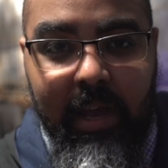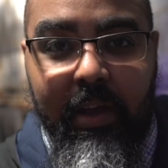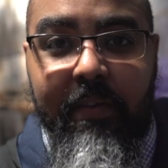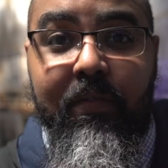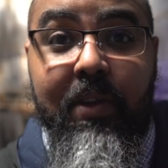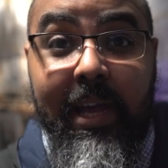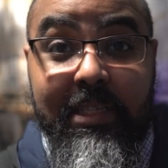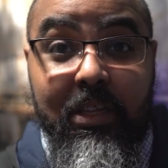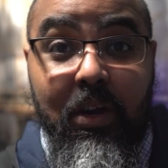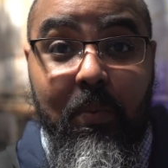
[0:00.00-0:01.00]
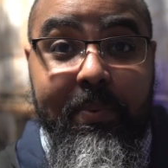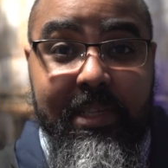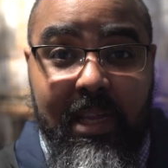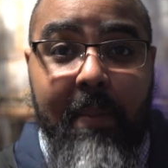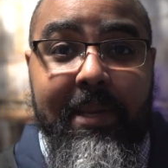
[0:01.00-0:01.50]
If you guys know,
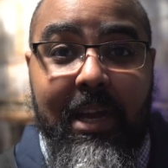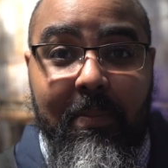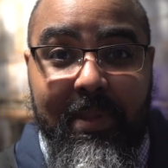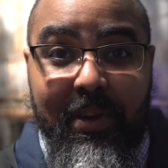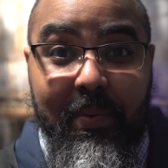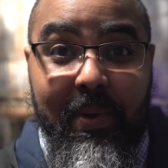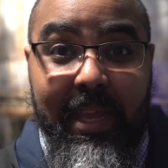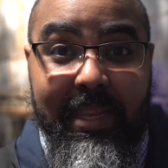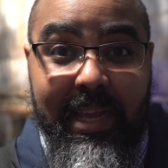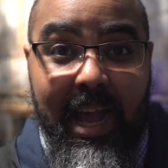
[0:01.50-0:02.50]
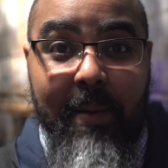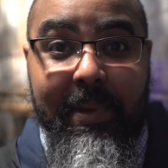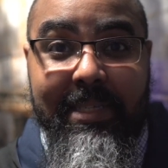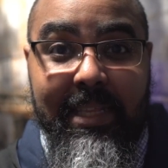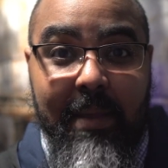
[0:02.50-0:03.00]
please comment down below in the
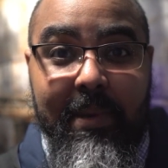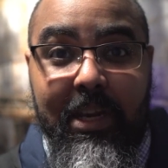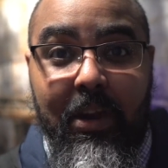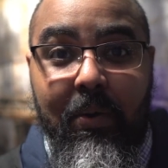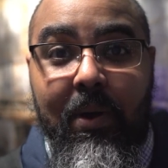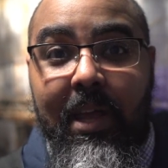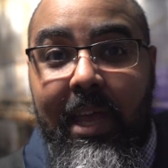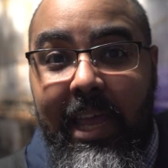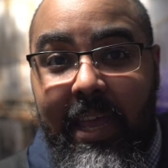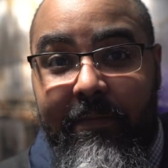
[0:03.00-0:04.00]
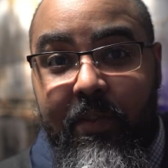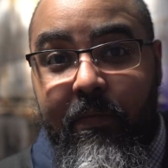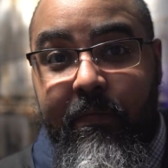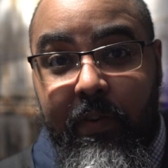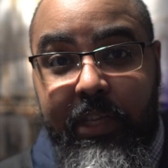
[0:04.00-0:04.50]
comments and let me know if you
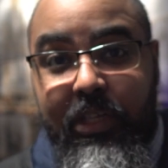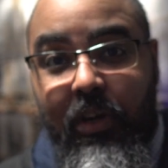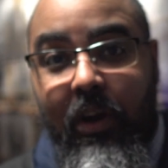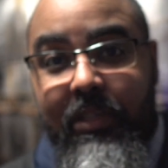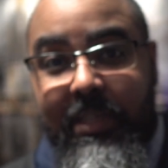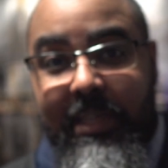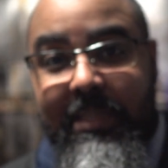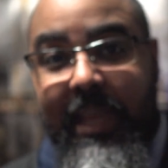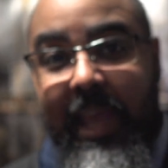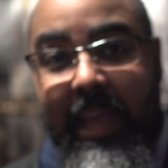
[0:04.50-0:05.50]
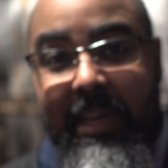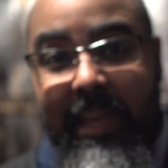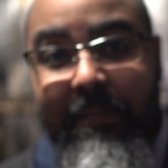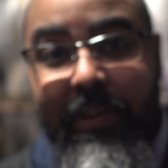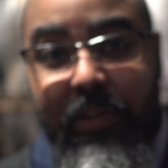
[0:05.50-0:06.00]
fully charged this and
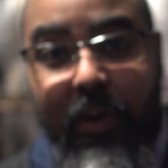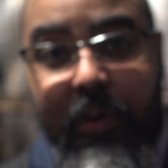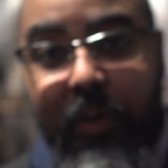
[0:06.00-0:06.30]
if it turned